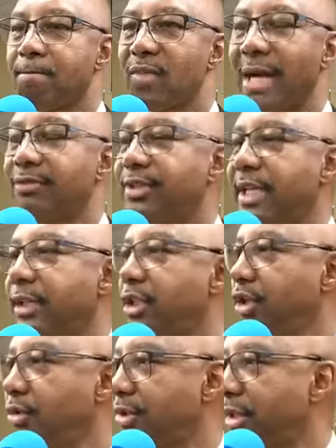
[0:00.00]
I've said to
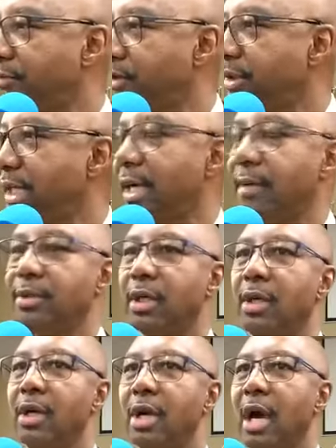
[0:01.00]
you several times,
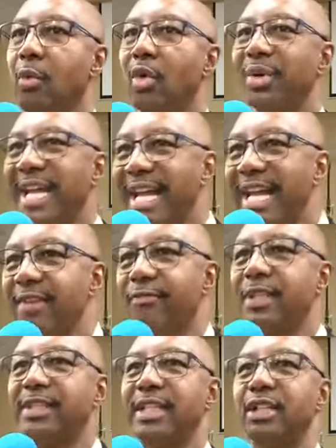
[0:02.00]
I want
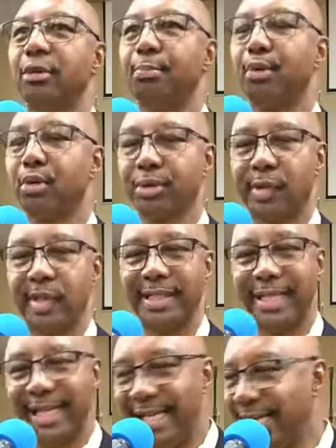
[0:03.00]
every single
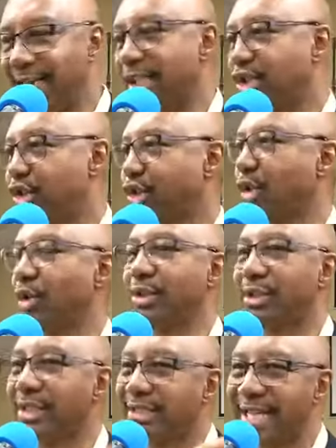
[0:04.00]
person in this
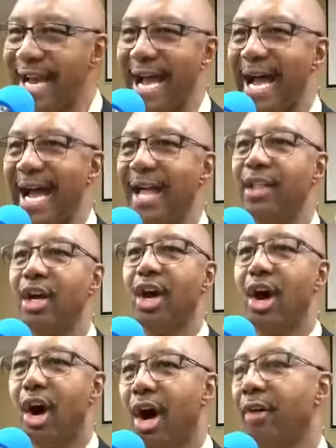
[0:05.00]
church to tithe
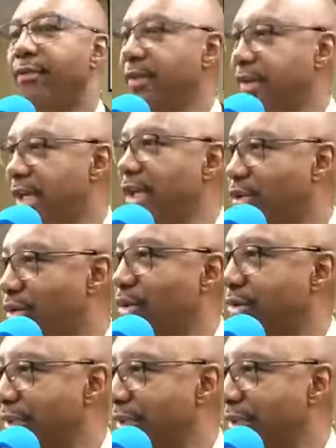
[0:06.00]
off of their gross